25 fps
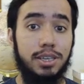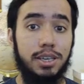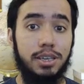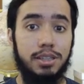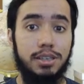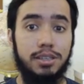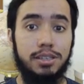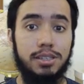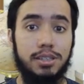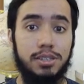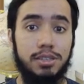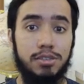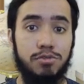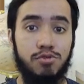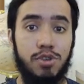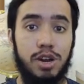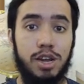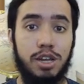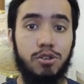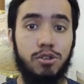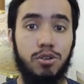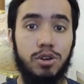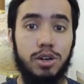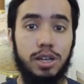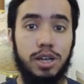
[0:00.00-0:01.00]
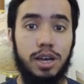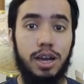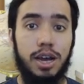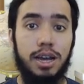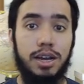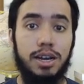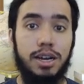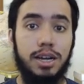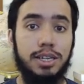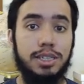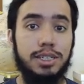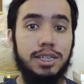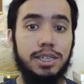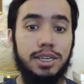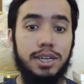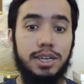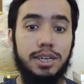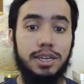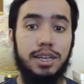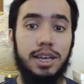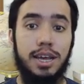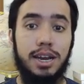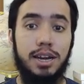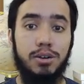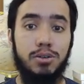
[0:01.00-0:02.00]
this is the right cornea highlighted in
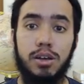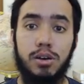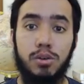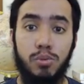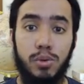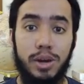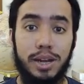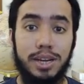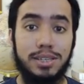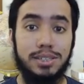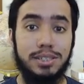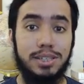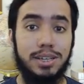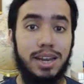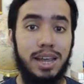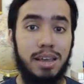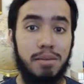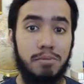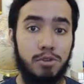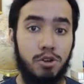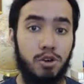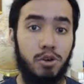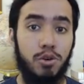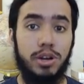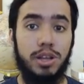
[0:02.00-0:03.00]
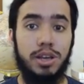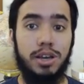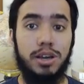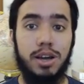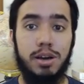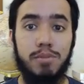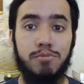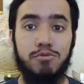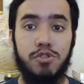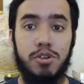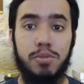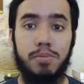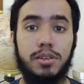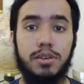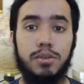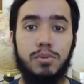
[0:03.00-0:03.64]
yellow. Where does the name cornea come from?